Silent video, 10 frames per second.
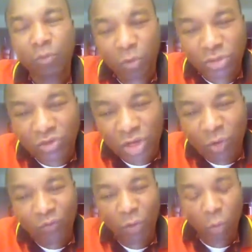What really
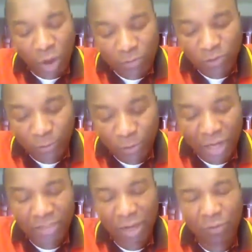overwhelms your
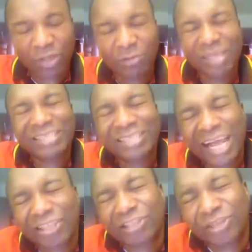prayer time with him is
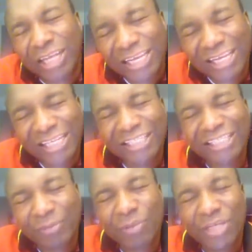that
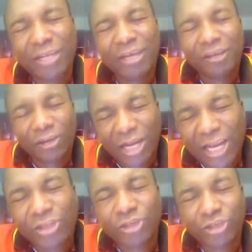intimate
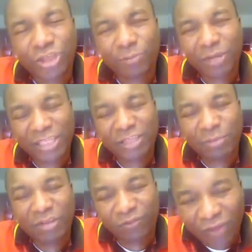relationship,
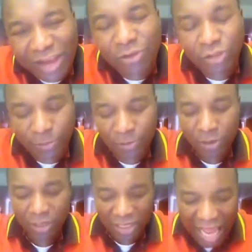intimate fellowship.
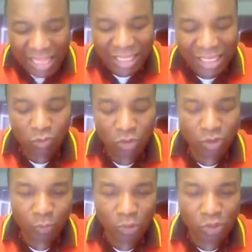That is what's
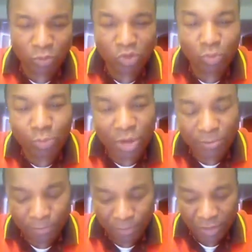supposed to be
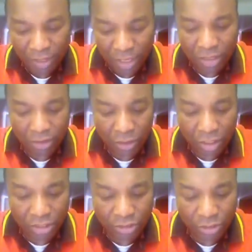supreme in your
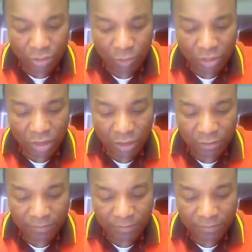relationship with God.